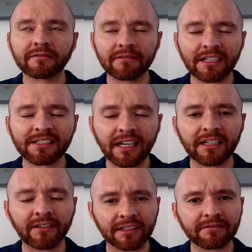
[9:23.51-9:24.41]
as kind
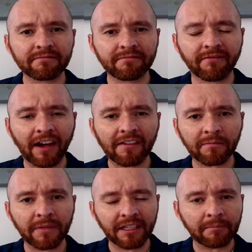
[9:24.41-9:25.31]
of like 5
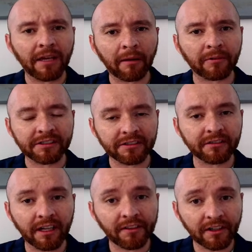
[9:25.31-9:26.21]
mini papers
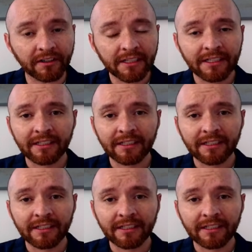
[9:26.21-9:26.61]
together,